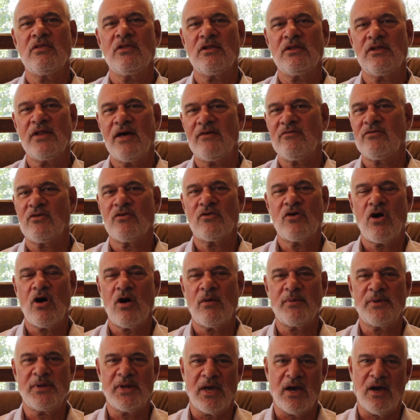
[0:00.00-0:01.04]
the level of
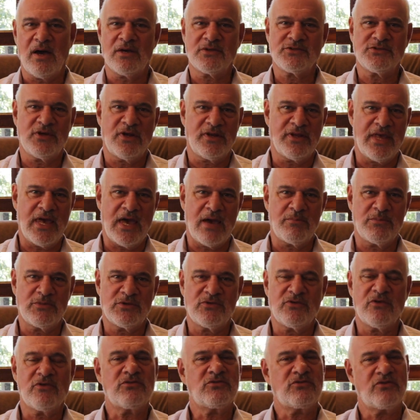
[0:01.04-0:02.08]
carbon dioxide in the
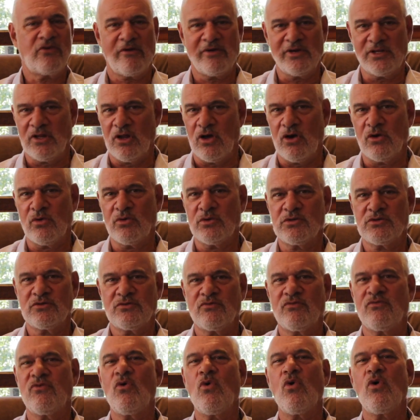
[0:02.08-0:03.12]
atmosphere is very low. It's
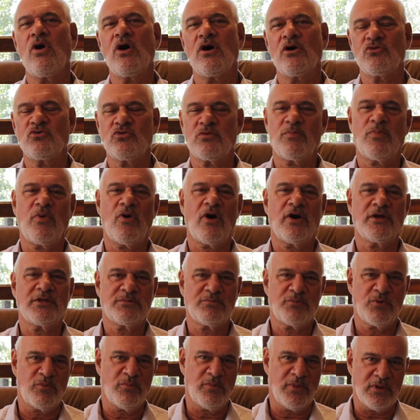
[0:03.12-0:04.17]
400 parts
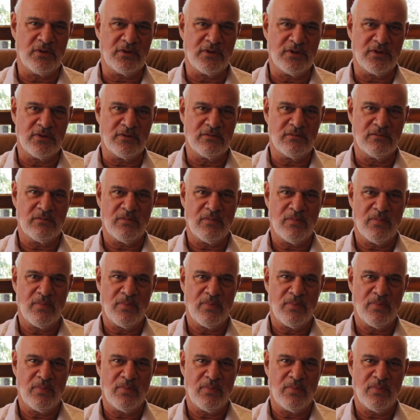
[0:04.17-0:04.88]
per million.